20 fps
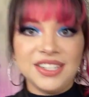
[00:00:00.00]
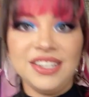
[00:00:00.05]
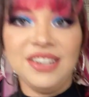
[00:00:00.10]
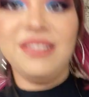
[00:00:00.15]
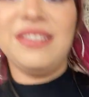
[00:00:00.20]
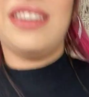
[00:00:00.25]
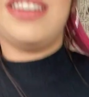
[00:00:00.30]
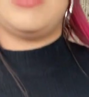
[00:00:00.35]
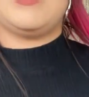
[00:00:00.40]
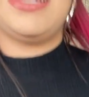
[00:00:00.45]

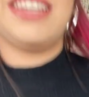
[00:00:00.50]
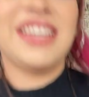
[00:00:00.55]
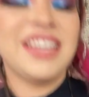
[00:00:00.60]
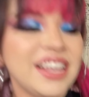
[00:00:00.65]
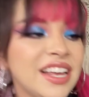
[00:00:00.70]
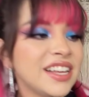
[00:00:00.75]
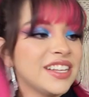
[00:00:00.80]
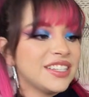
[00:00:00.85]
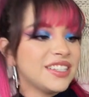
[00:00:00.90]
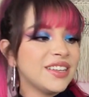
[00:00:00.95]
two.
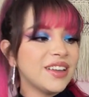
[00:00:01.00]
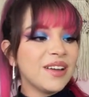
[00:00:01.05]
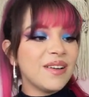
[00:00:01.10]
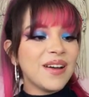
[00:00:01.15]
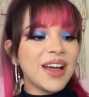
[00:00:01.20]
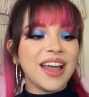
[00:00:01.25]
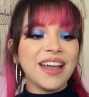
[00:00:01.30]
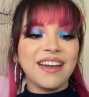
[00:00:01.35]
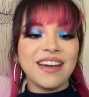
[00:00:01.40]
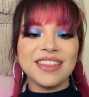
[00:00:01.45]
So
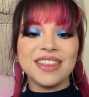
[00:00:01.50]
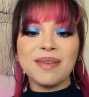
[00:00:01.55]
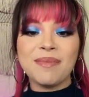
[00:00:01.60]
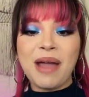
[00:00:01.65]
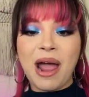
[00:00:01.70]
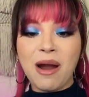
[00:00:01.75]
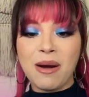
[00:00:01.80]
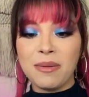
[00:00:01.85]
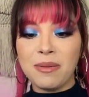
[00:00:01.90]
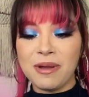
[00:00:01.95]
I got the
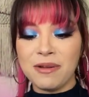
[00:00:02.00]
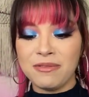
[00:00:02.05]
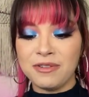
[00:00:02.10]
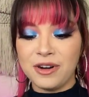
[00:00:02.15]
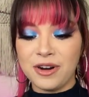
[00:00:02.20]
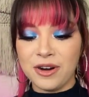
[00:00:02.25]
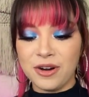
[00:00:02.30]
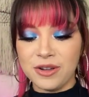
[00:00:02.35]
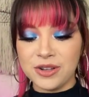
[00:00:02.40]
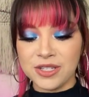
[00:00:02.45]
Powerpuff
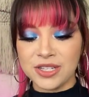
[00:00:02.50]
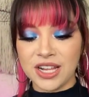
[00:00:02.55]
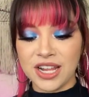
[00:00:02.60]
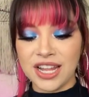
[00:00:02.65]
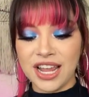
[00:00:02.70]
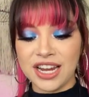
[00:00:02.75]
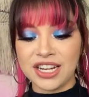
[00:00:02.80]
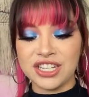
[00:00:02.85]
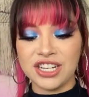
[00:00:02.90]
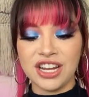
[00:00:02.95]
Girls
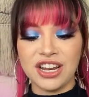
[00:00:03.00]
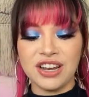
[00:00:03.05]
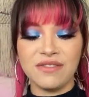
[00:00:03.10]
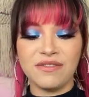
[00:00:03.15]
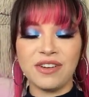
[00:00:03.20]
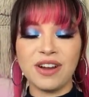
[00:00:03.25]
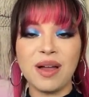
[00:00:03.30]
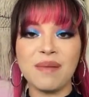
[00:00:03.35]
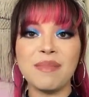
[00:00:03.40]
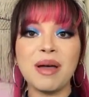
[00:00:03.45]
collection
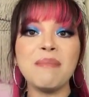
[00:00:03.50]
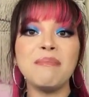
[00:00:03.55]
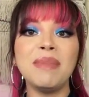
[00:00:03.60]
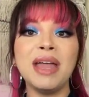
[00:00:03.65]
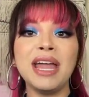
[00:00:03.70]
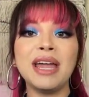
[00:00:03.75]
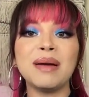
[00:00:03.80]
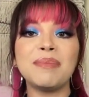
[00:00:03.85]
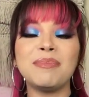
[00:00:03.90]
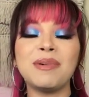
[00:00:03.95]
from
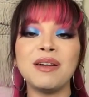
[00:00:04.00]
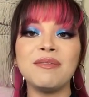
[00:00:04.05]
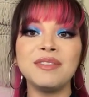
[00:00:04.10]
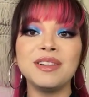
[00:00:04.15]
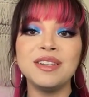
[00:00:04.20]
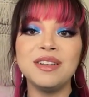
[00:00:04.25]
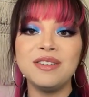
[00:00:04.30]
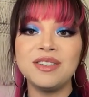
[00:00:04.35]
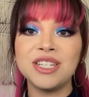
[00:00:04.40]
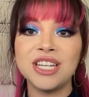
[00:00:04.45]
Makeup
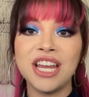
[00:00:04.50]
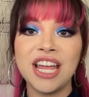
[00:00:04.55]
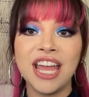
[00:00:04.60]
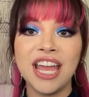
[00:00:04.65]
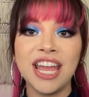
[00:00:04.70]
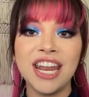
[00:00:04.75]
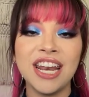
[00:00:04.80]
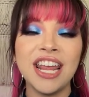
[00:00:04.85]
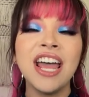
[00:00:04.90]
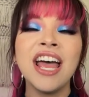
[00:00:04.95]

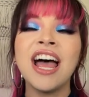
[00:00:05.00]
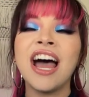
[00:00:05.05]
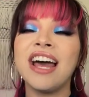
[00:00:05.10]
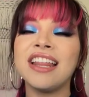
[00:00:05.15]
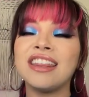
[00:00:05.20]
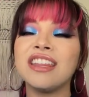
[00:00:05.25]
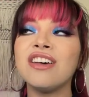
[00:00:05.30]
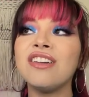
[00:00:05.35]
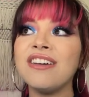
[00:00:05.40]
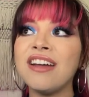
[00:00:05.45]
Revolution. I
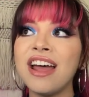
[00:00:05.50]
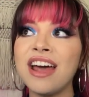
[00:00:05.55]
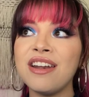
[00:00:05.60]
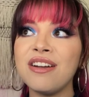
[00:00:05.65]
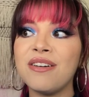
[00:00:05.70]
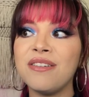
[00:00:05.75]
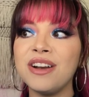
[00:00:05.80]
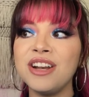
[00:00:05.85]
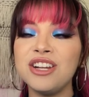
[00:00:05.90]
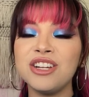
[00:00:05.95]
thought I had
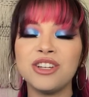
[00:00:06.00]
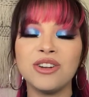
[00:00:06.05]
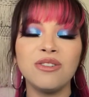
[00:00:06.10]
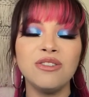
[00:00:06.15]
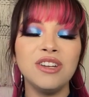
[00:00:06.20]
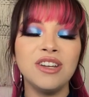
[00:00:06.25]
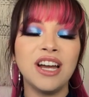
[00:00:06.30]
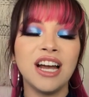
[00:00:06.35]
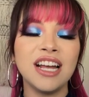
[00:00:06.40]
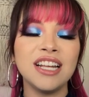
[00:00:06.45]
already showed
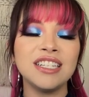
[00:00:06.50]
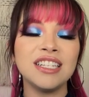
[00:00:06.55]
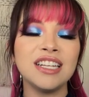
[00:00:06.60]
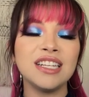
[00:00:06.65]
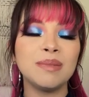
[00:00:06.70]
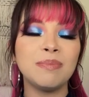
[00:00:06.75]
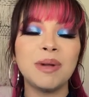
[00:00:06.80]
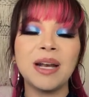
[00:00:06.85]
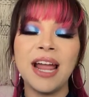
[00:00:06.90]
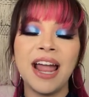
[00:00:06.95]
you guys
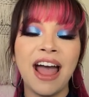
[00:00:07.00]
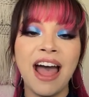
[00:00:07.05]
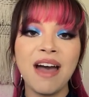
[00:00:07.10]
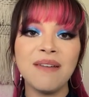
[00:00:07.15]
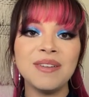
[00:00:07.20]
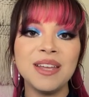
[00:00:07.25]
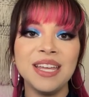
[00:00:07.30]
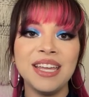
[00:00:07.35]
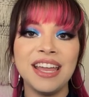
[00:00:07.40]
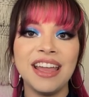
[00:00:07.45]
this, but I
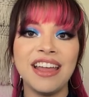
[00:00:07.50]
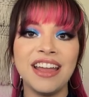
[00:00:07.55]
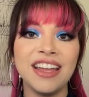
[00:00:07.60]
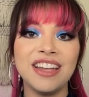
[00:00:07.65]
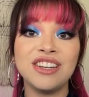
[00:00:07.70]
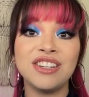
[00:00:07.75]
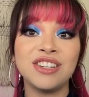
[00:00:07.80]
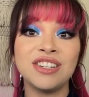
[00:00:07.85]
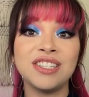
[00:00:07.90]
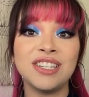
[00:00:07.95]
haven't yet.
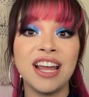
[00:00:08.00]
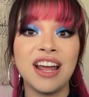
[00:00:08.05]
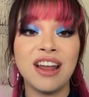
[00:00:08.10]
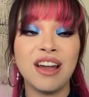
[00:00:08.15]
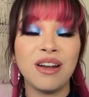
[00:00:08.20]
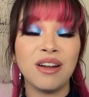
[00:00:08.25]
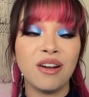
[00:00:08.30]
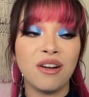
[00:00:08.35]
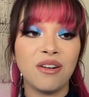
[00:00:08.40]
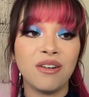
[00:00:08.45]
It's just that
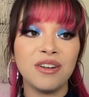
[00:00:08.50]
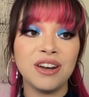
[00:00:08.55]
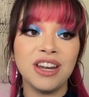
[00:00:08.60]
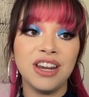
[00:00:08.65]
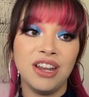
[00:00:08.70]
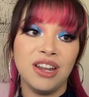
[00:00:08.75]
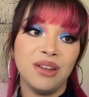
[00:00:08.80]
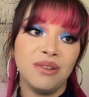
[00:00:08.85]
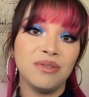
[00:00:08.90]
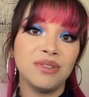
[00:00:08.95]
I already
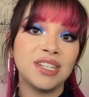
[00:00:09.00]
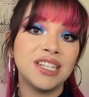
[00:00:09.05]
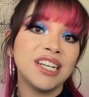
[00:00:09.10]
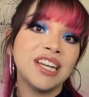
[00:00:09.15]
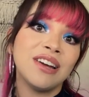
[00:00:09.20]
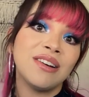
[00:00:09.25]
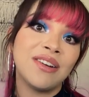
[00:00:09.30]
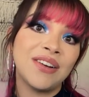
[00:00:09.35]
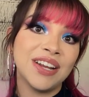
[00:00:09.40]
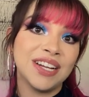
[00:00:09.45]
used it
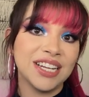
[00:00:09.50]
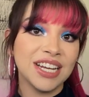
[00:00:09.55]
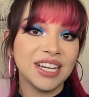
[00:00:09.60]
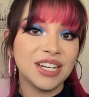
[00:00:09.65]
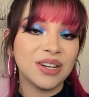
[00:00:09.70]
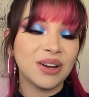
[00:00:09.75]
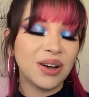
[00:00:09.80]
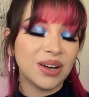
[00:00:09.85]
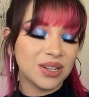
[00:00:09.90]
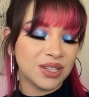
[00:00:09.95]
on a
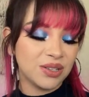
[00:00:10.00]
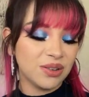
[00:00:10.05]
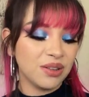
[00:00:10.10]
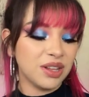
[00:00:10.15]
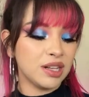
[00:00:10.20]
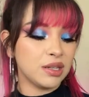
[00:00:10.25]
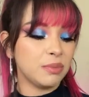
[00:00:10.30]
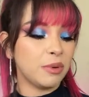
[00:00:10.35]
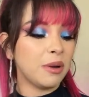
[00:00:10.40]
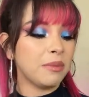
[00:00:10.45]
TikTok, so
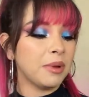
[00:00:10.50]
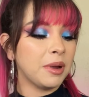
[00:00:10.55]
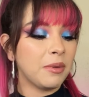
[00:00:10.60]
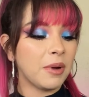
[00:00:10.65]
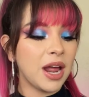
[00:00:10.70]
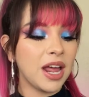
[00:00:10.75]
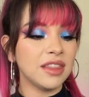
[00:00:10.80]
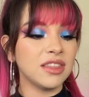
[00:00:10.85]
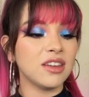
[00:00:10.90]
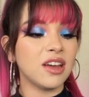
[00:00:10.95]
that's probably
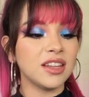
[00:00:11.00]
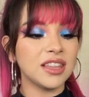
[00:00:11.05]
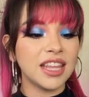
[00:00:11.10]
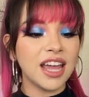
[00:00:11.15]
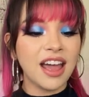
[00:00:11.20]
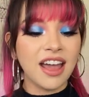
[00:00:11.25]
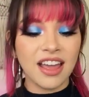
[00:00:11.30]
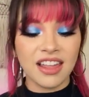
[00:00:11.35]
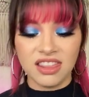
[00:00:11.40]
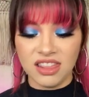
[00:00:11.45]
why I thought
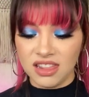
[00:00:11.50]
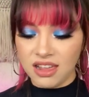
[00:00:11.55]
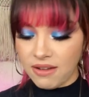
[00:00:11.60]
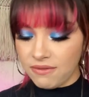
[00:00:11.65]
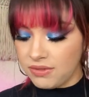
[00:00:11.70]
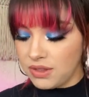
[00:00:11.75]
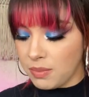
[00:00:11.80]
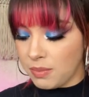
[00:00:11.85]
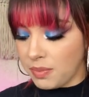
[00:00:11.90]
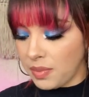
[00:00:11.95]
that. I
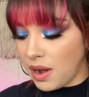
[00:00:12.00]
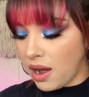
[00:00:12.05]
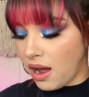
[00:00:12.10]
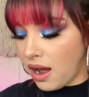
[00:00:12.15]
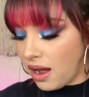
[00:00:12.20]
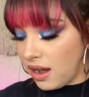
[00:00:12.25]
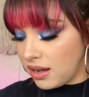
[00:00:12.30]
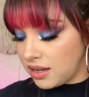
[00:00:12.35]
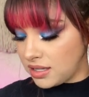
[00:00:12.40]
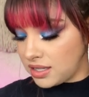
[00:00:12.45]
love the
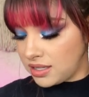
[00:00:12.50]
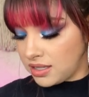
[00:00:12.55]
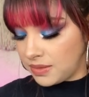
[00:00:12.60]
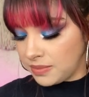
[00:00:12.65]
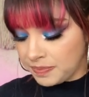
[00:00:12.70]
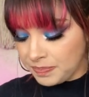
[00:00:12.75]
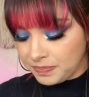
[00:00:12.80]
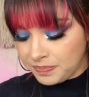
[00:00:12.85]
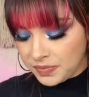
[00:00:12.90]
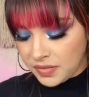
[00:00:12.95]
box.
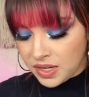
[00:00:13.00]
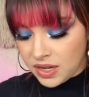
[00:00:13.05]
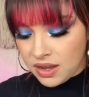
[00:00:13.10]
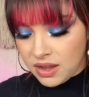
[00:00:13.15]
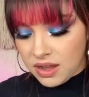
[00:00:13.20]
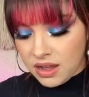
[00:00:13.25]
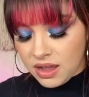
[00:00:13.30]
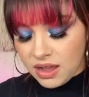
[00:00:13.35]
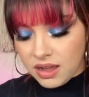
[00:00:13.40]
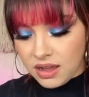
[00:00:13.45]

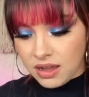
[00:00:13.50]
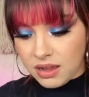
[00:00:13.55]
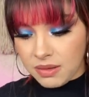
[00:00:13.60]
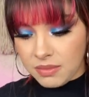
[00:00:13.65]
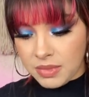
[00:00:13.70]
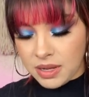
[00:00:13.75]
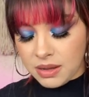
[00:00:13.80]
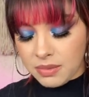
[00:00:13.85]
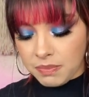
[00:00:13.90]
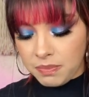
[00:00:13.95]

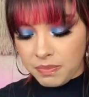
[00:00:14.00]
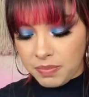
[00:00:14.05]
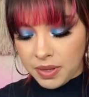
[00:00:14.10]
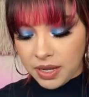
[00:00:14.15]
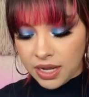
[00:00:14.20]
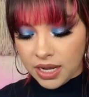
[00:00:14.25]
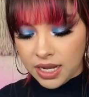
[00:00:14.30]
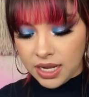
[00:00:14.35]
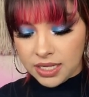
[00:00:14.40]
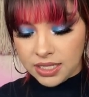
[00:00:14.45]
Um,
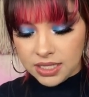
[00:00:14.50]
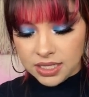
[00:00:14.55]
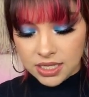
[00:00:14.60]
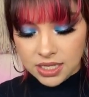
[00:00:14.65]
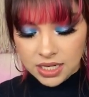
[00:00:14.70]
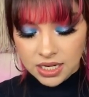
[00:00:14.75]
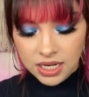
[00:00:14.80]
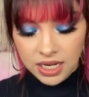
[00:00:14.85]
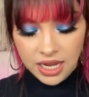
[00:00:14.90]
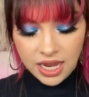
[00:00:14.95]

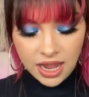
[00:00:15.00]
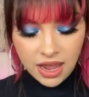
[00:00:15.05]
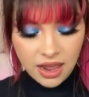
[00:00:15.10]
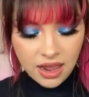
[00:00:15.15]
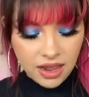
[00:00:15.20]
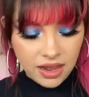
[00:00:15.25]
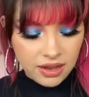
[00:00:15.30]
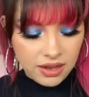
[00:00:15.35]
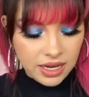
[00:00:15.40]
but yeah,